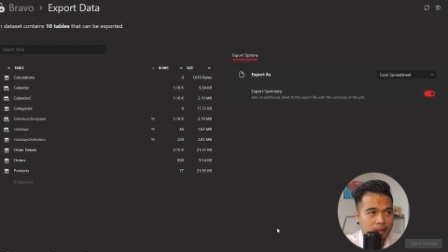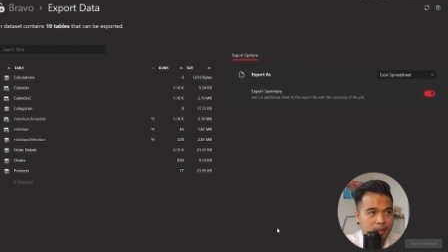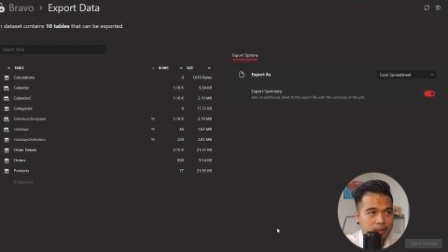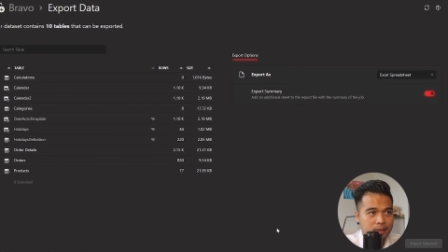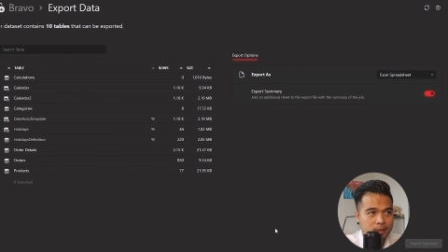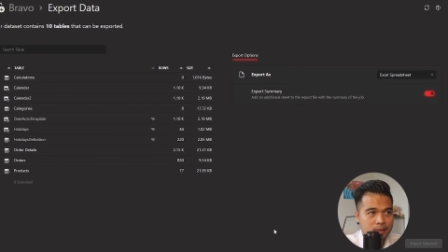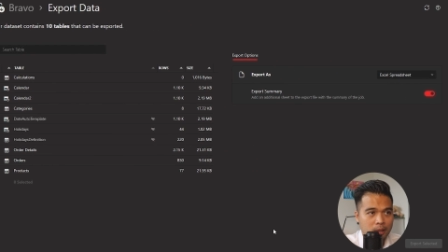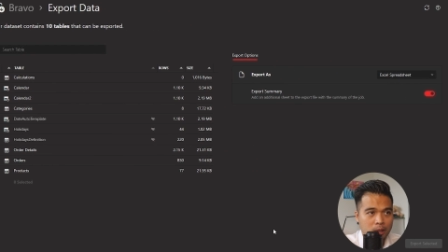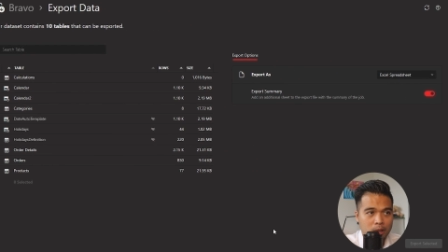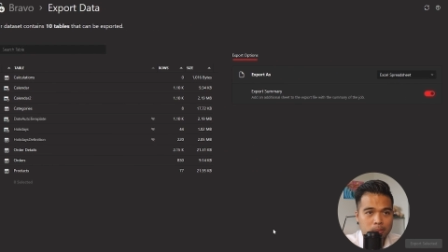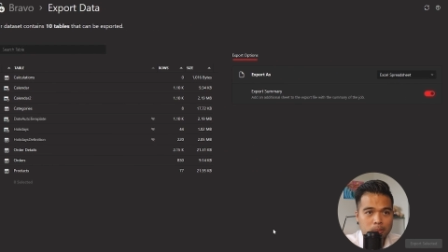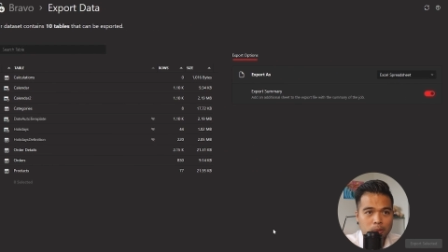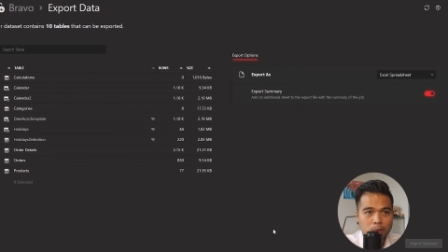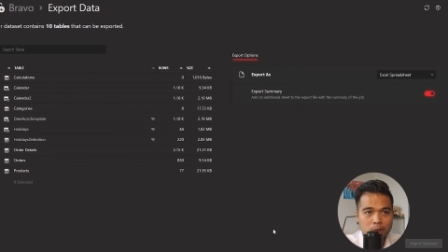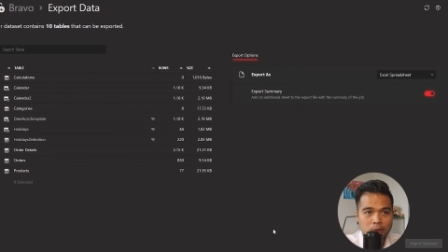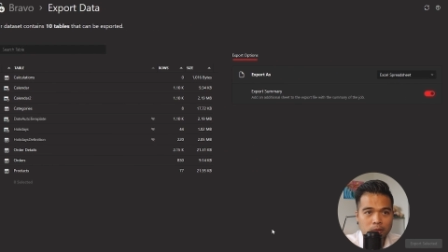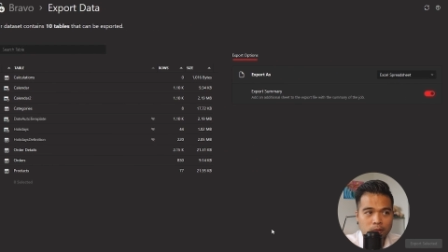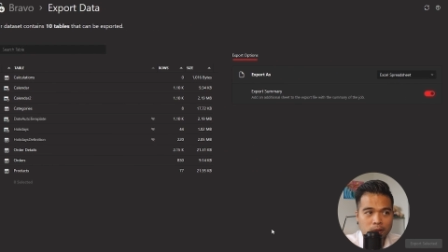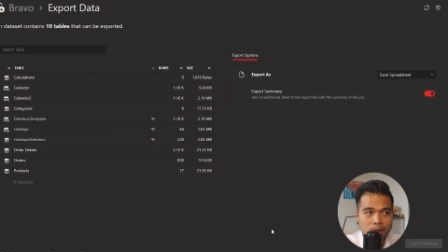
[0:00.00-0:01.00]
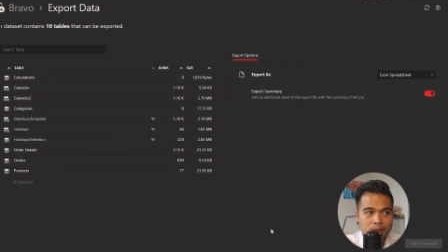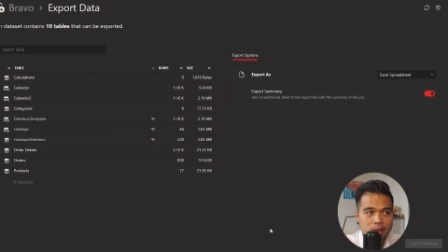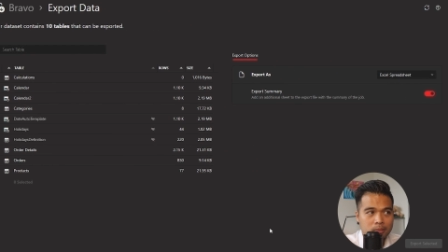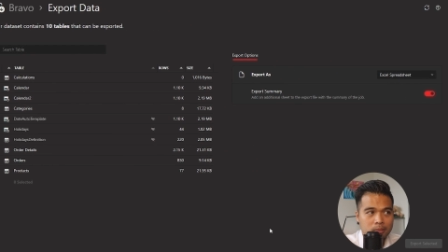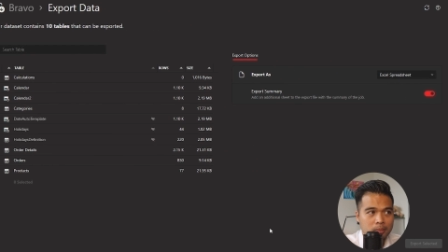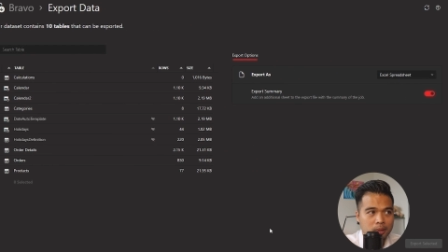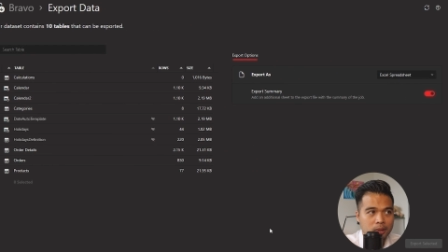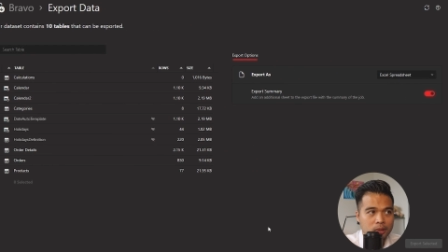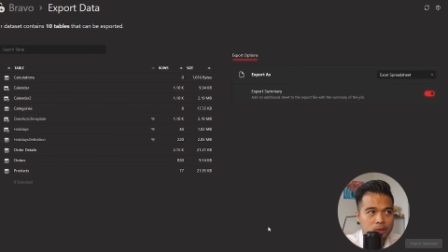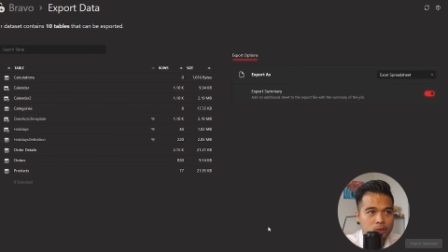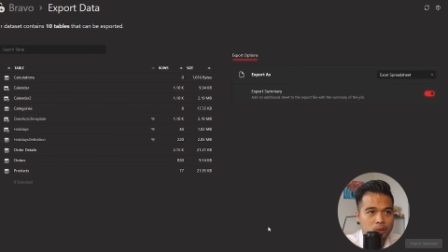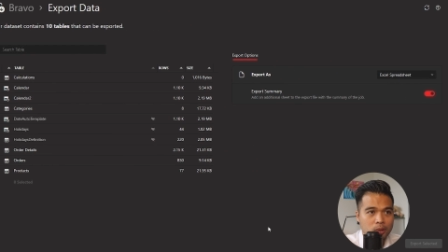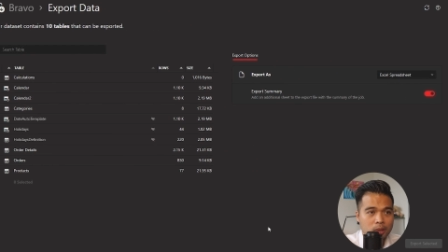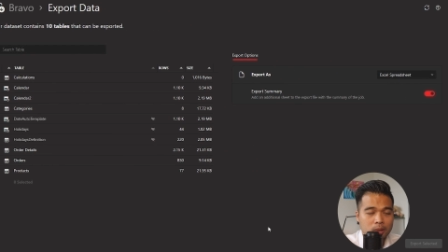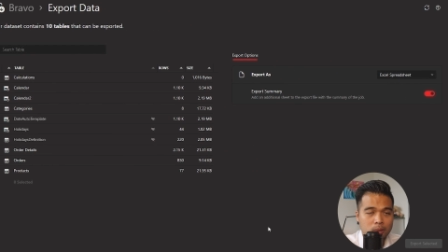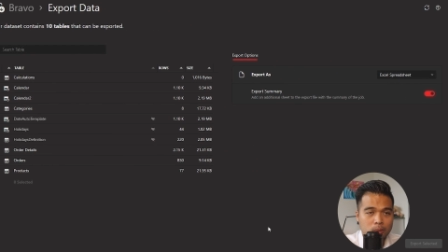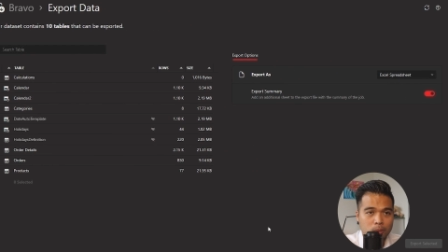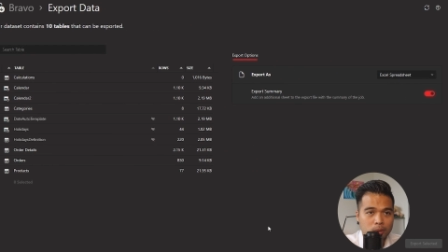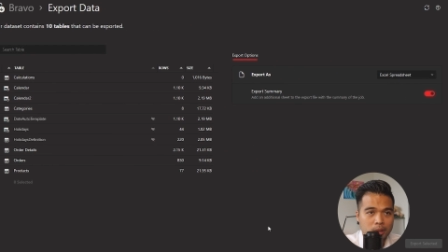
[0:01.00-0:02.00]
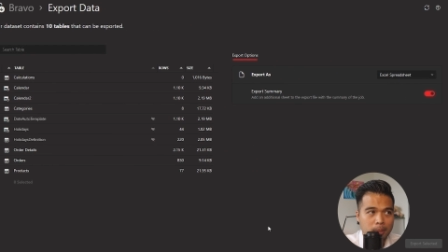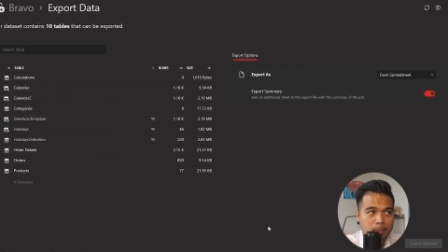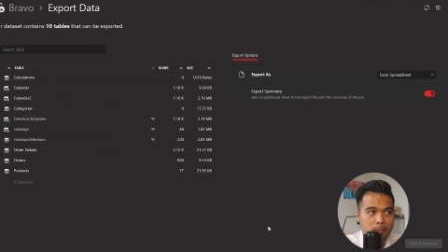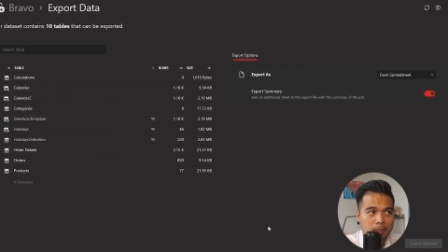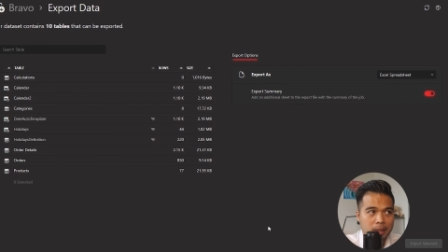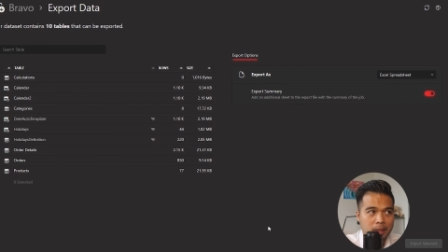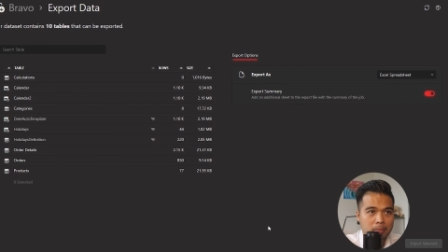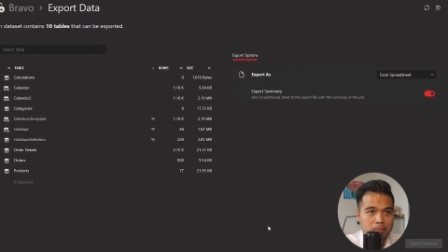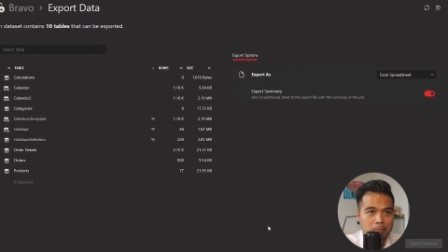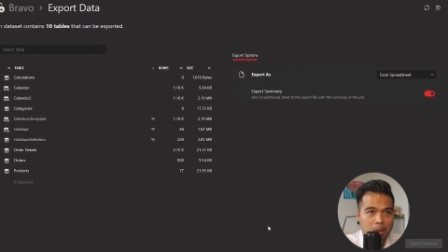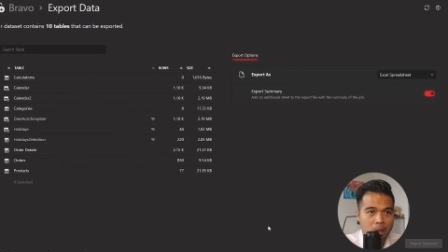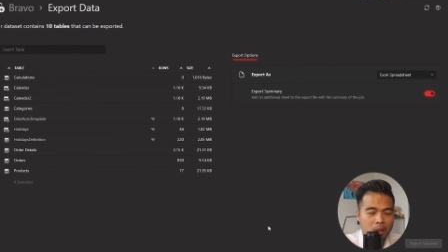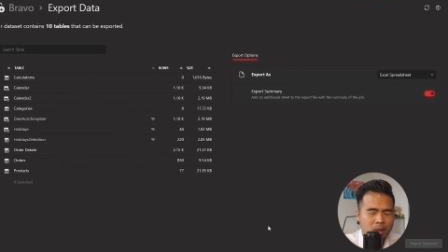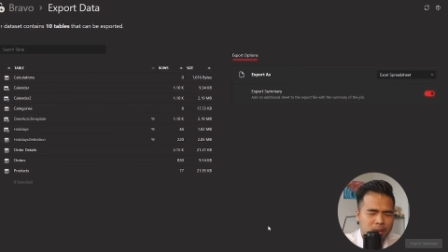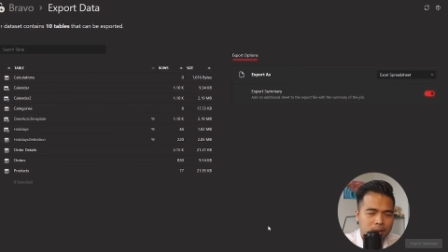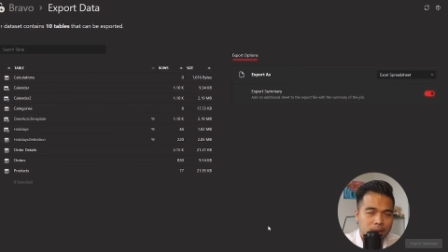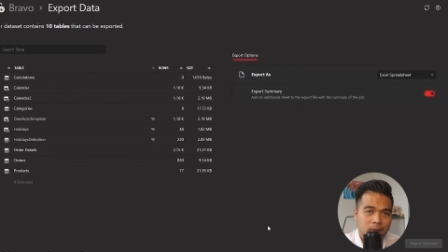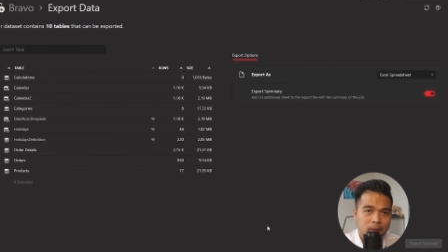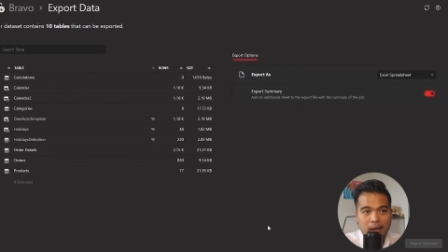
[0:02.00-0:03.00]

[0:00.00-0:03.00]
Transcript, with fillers: it's a lot more convenient because you can do them in bulk,